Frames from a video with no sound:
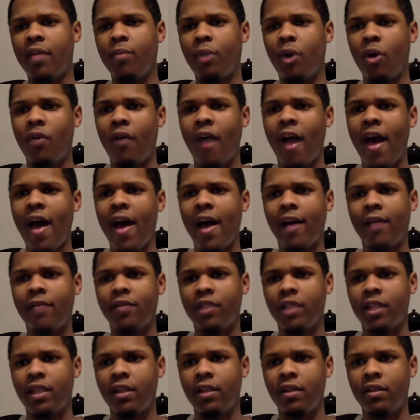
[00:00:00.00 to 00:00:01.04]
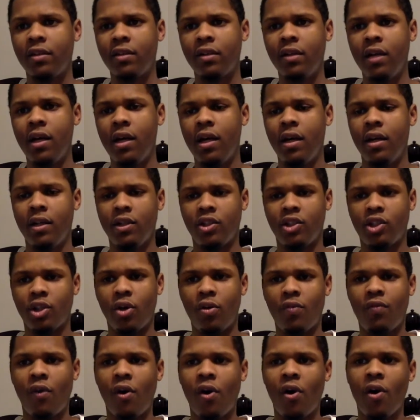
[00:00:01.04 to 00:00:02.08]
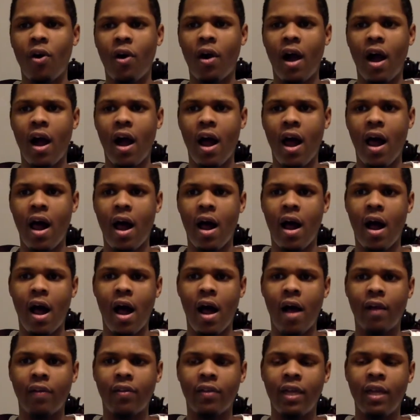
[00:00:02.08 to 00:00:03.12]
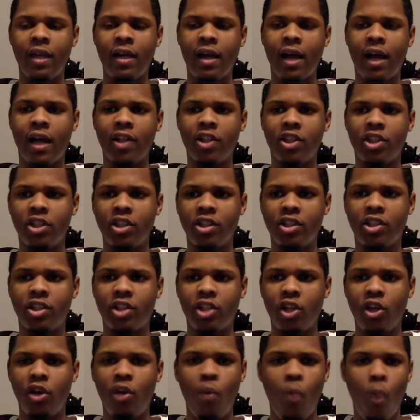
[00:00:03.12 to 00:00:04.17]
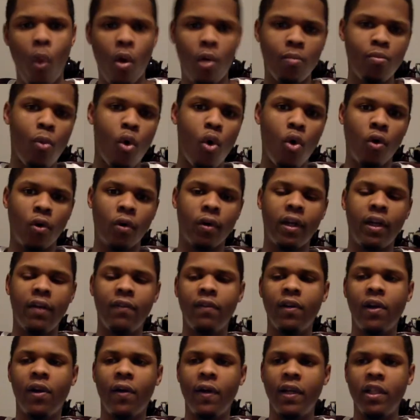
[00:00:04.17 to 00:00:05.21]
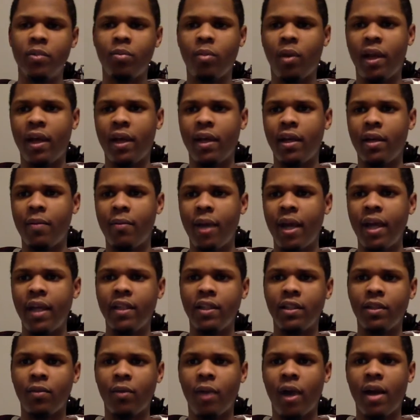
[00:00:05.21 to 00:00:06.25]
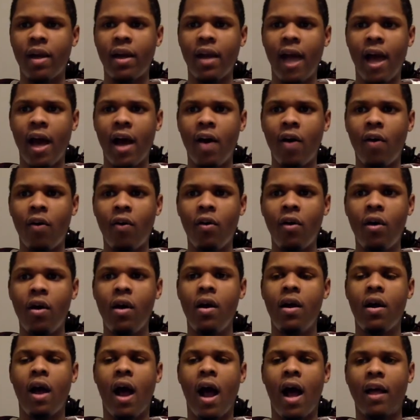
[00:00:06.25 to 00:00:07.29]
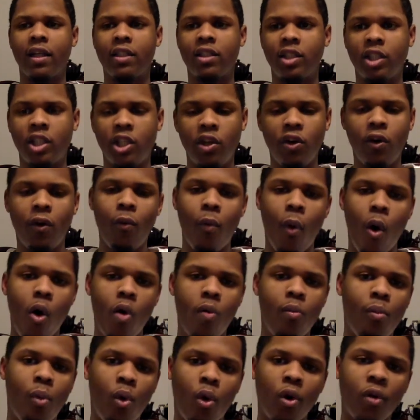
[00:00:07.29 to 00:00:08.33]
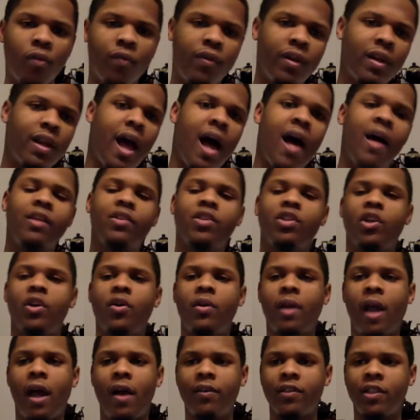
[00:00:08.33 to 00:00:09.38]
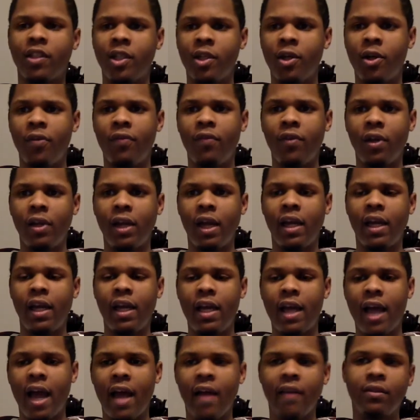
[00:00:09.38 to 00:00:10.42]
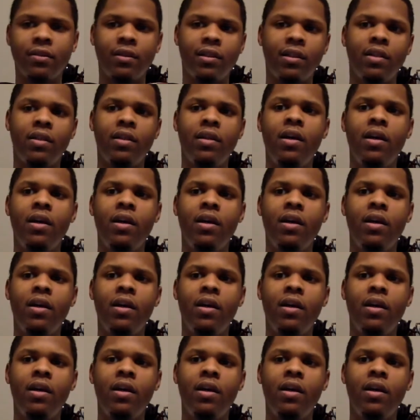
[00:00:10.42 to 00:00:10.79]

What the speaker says: both halves. And so far, I think I just still want more. Even though he's playing amazing right now, I still want more for Lonzo. And I still feel like he hasn't